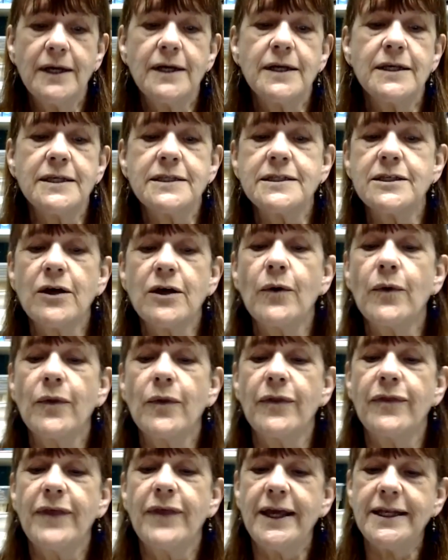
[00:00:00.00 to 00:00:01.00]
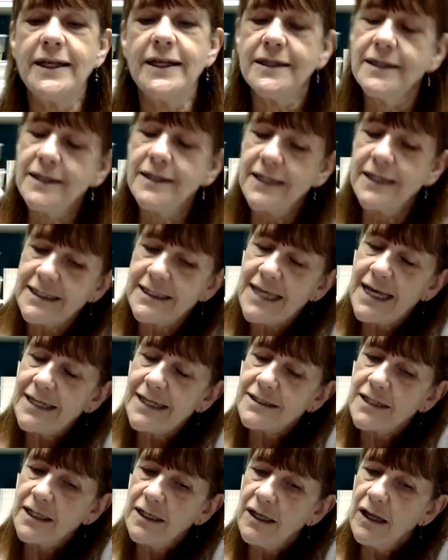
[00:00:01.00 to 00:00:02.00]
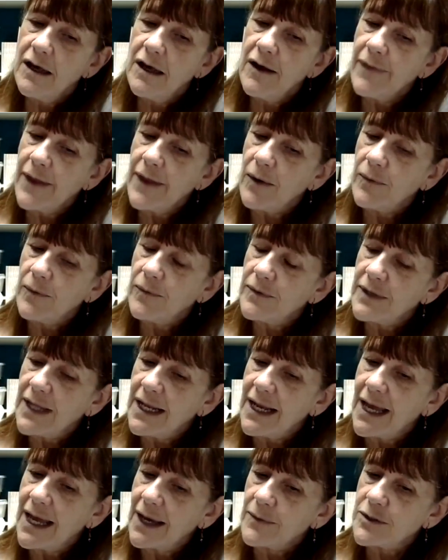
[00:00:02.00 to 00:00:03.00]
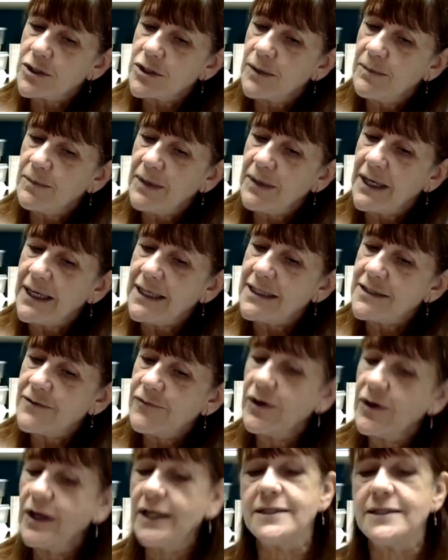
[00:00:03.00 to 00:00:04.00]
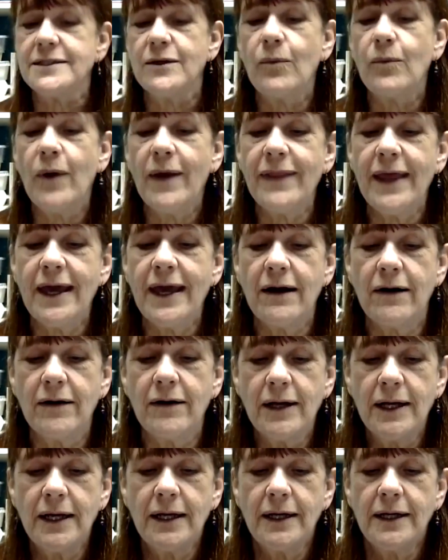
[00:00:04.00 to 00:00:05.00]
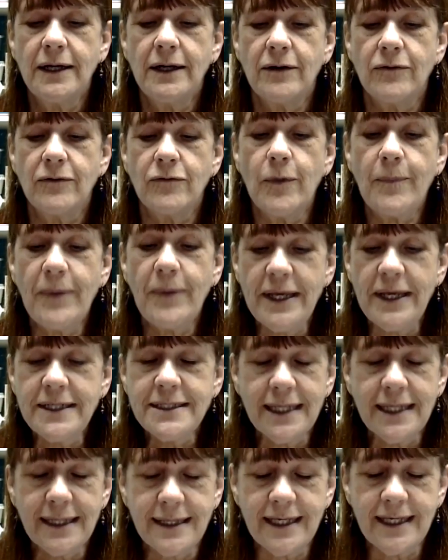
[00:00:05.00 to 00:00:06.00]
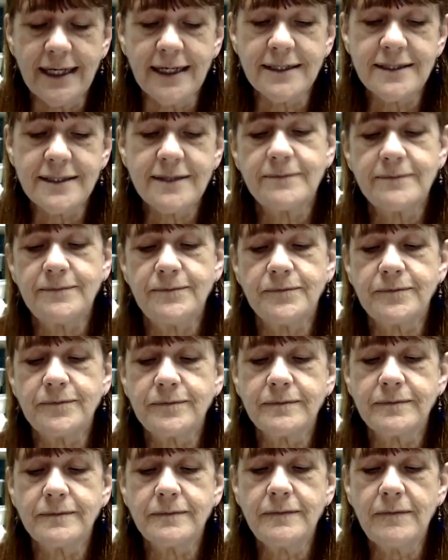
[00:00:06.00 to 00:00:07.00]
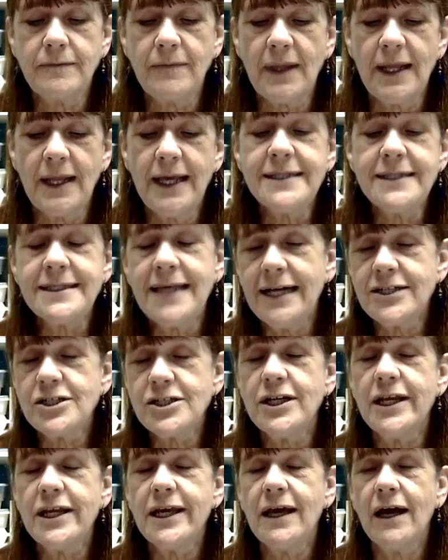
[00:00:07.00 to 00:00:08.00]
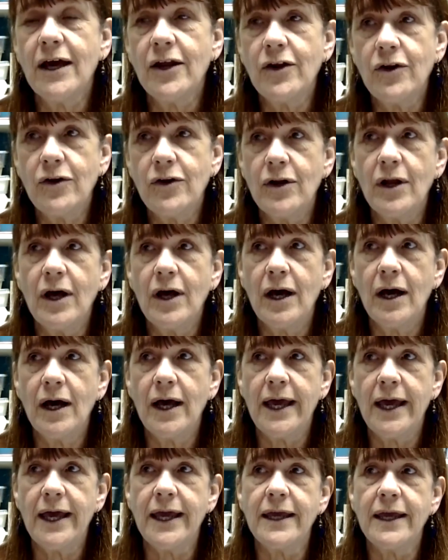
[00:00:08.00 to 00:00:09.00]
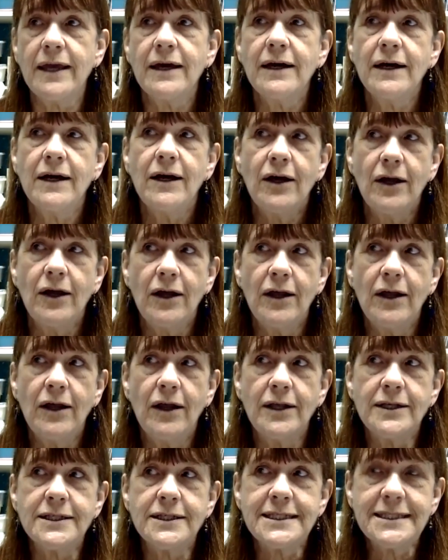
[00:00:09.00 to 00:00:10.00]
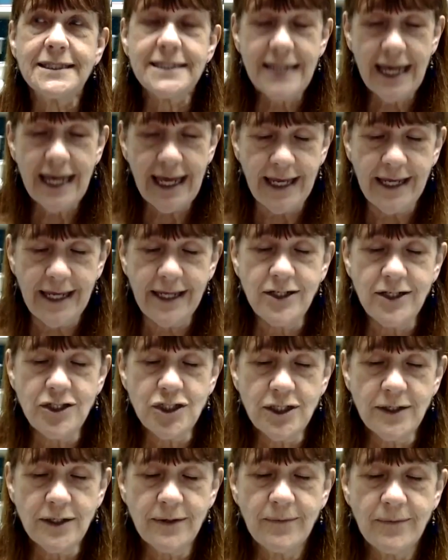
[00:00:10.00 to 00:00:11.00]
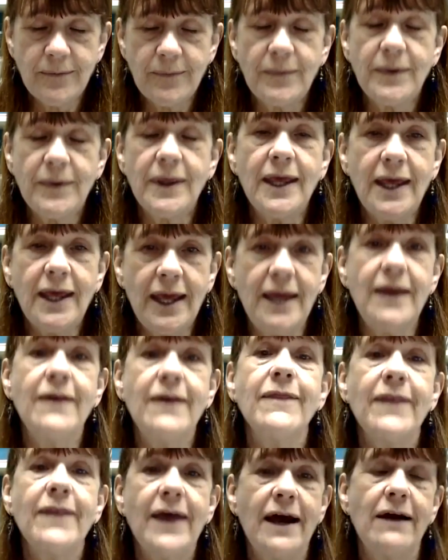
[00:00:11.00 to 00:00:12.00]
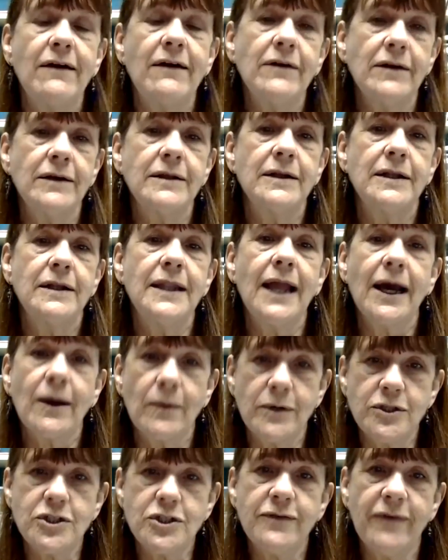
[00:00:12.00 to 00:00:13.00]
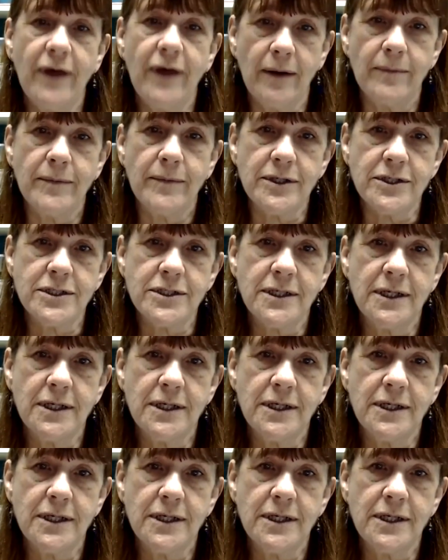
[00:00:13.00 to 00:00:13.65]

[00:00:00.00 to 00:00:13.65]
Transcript: So they they tend to learn their, their language completely differently. So when they are repeating things, it's actually an, a stage in their language development.